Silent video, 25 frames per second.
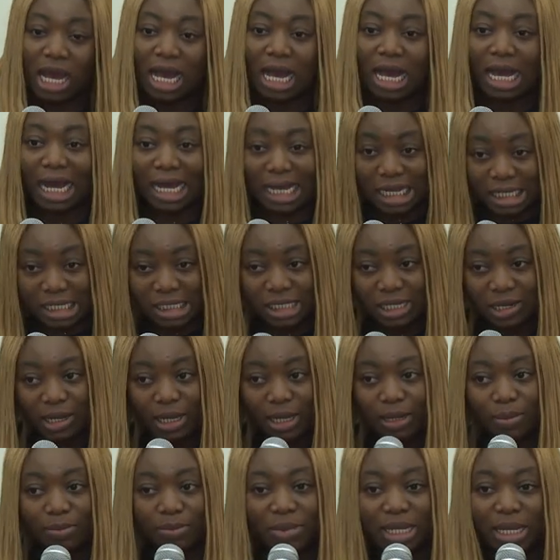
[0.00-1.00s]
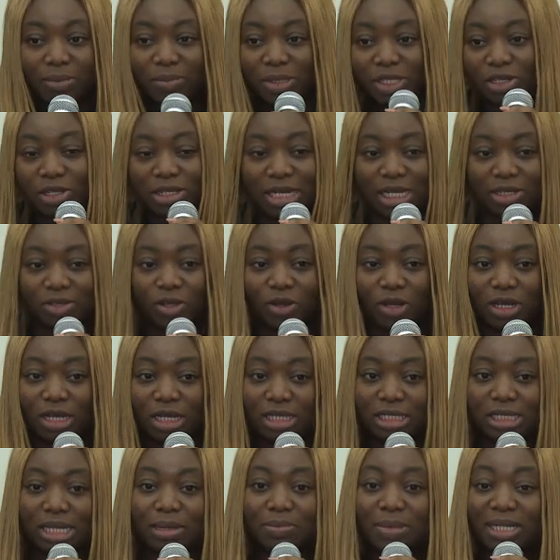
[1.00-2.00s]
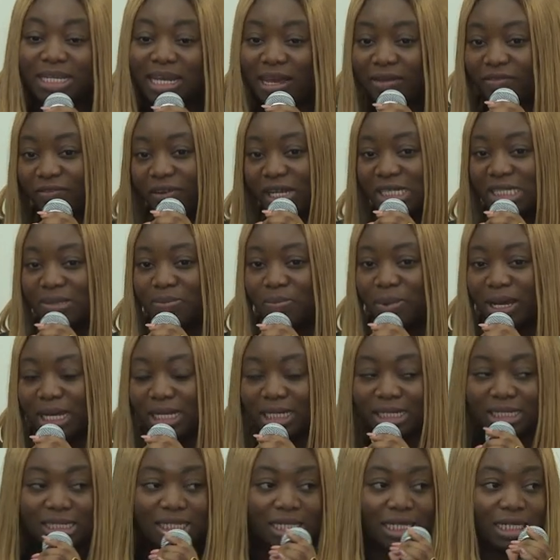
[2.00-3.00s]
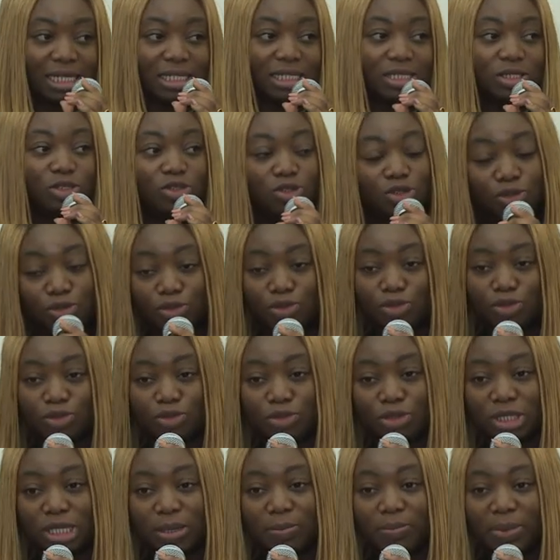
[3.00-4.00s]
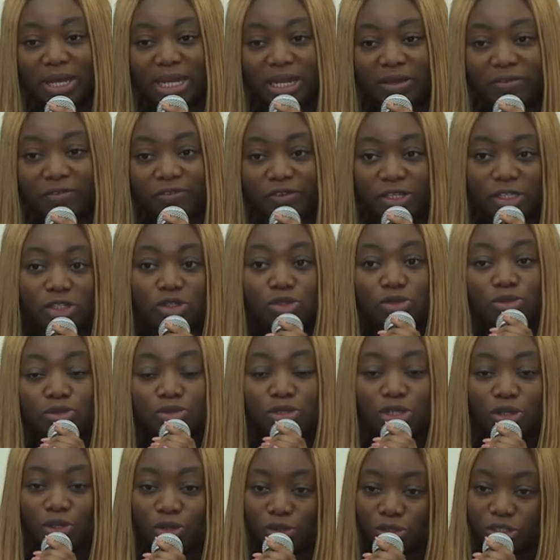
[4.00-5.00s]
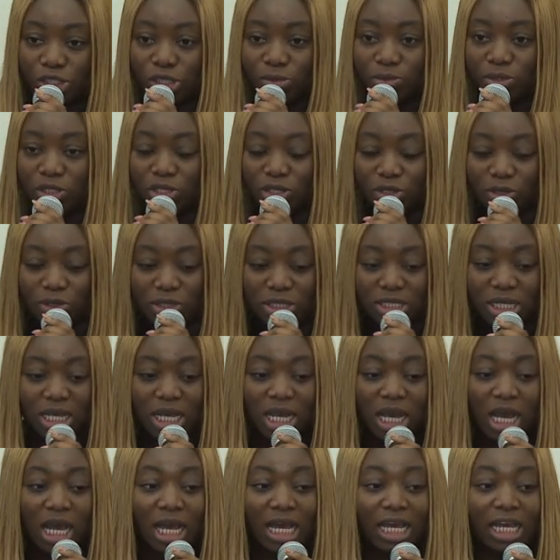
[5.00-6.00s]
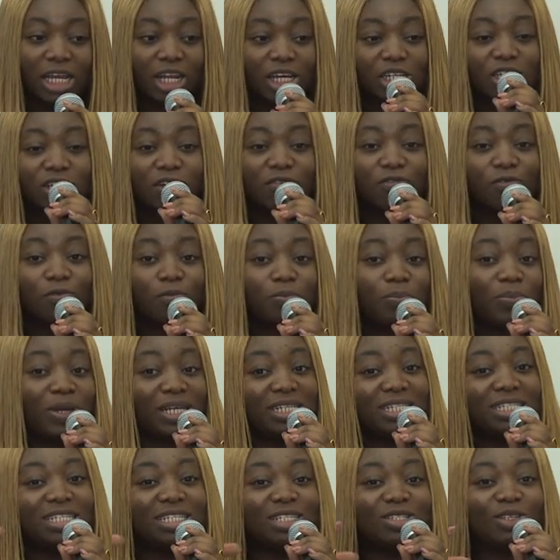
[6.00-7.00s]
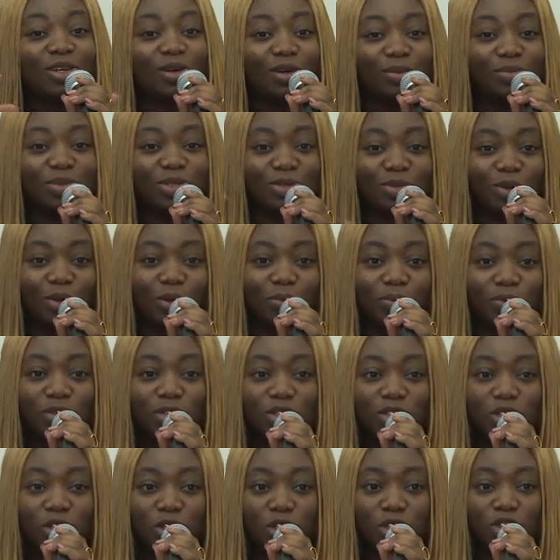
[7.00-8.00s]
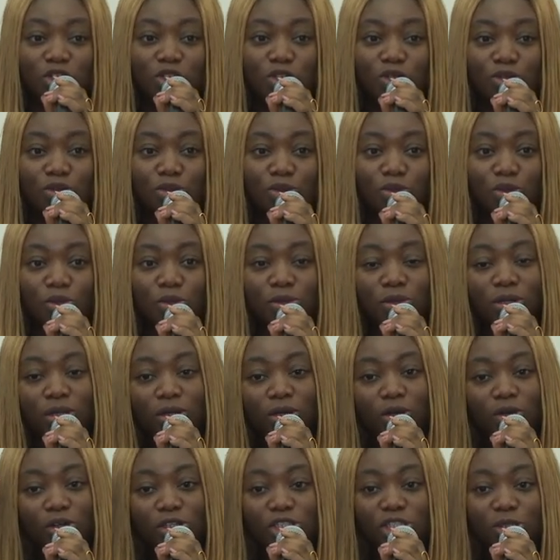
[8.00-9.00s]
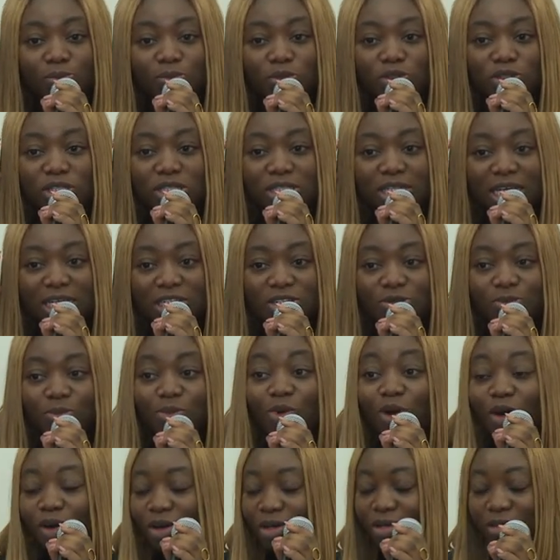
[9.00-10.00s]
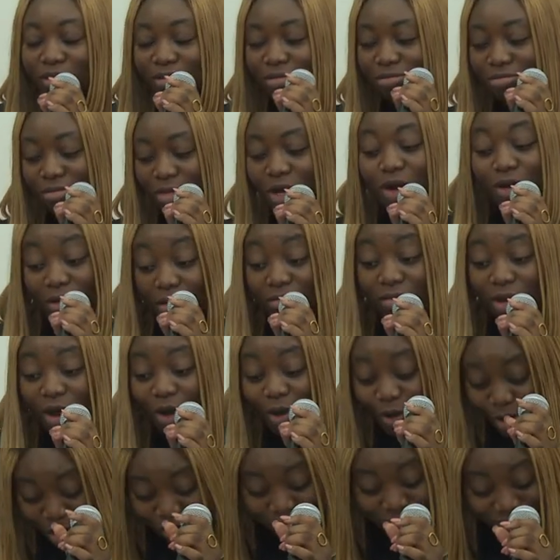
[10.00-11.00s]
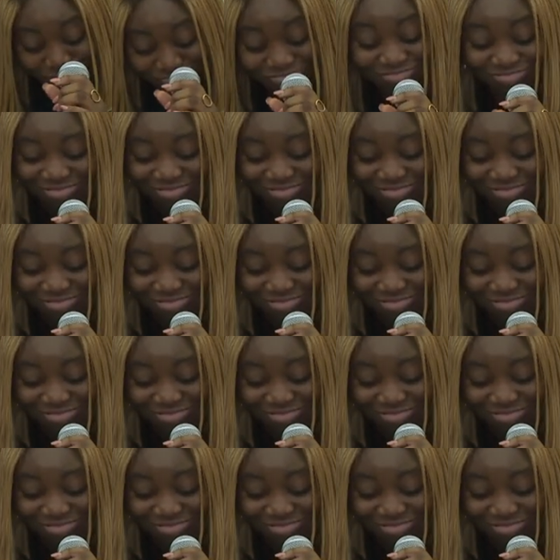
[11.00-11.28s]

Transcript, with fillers: And um, let me now talk, let me divert back to the benefits to the contributors. A lot of persons come to open source to contribute their small or